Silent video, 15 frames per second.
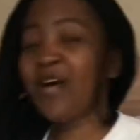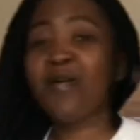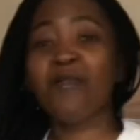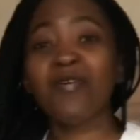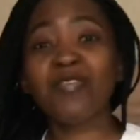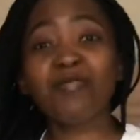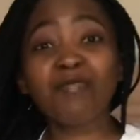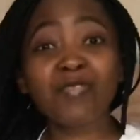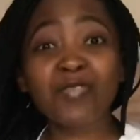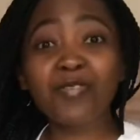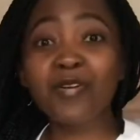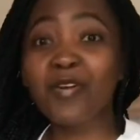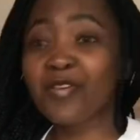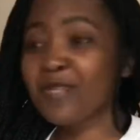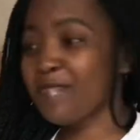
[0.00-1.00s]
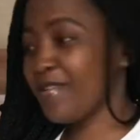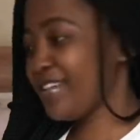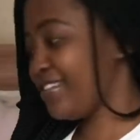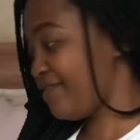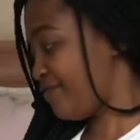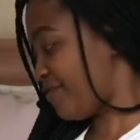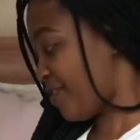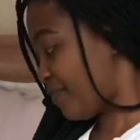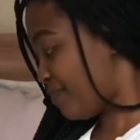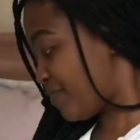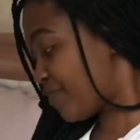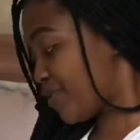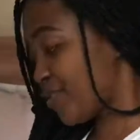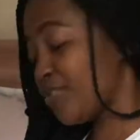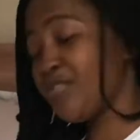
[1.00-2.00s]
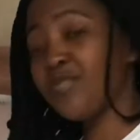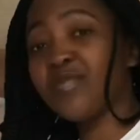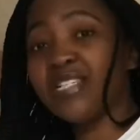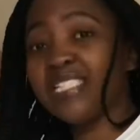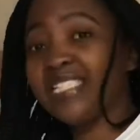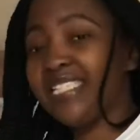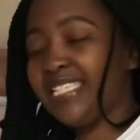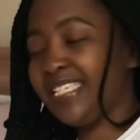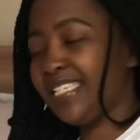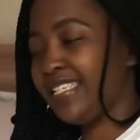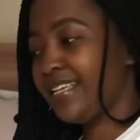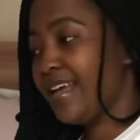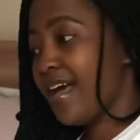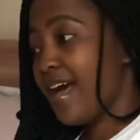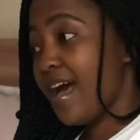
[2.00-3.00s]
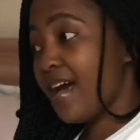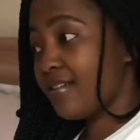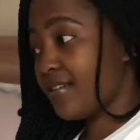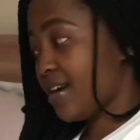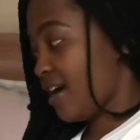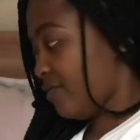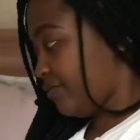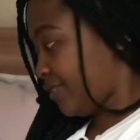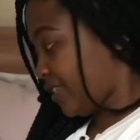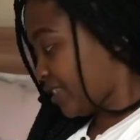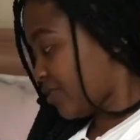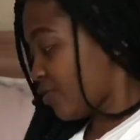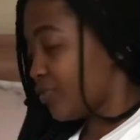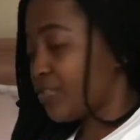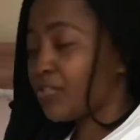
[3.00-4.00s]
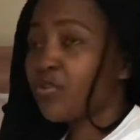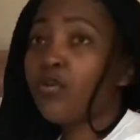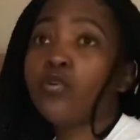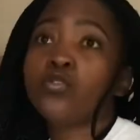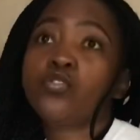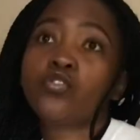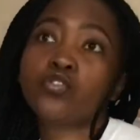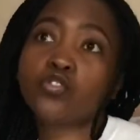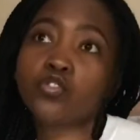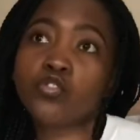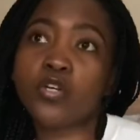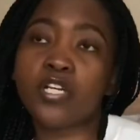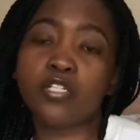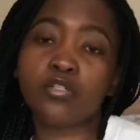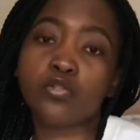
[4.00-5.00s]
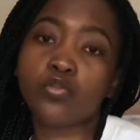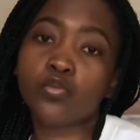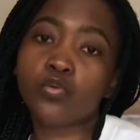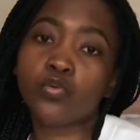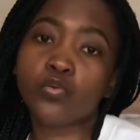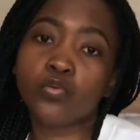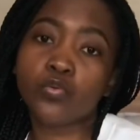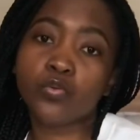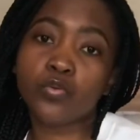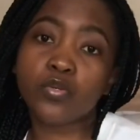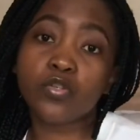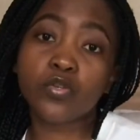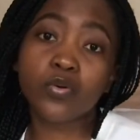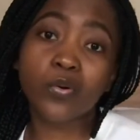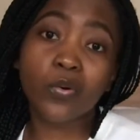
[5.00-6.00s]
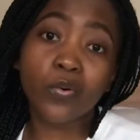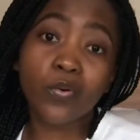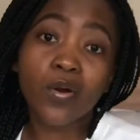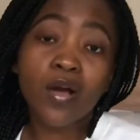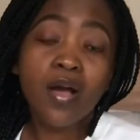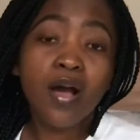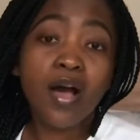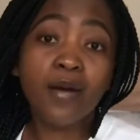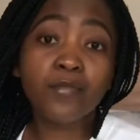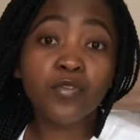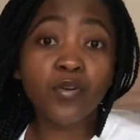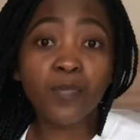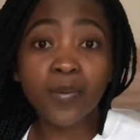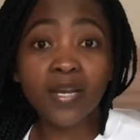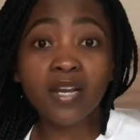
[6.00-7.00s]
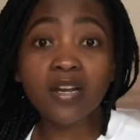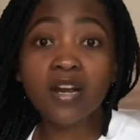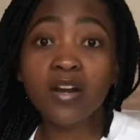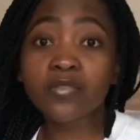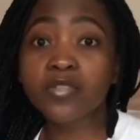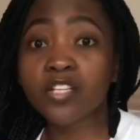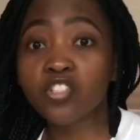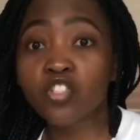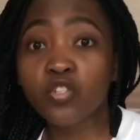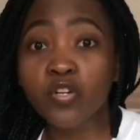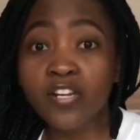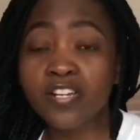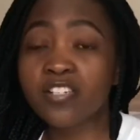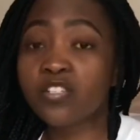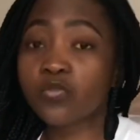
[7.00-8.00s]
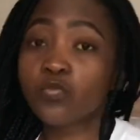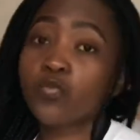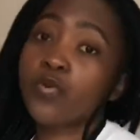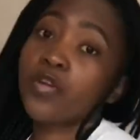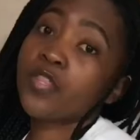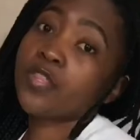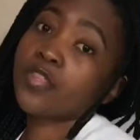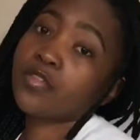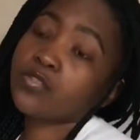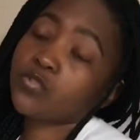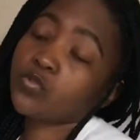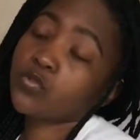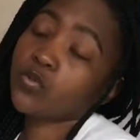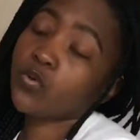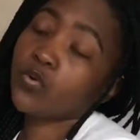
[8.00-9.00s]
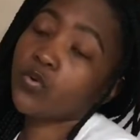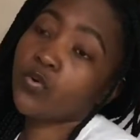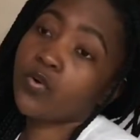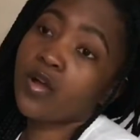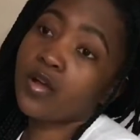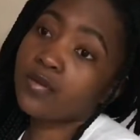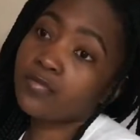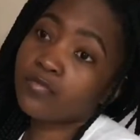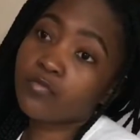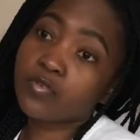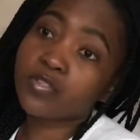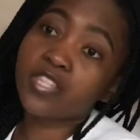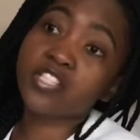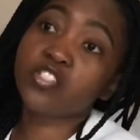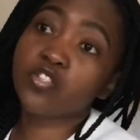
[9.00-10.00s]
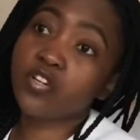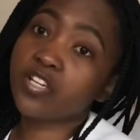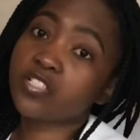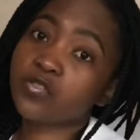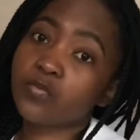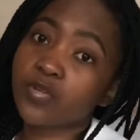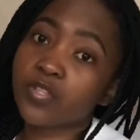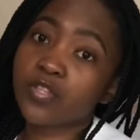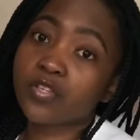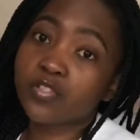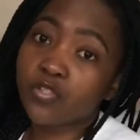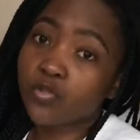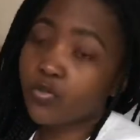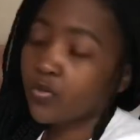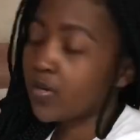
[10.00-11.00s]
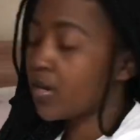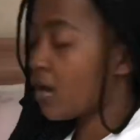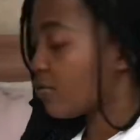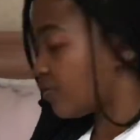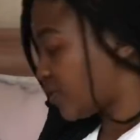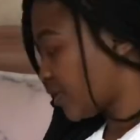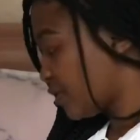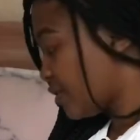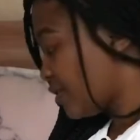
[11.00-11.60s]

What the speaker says: when you withdraw your money from the USD account, because it goes straight to your bank account that you linked with, so to your account.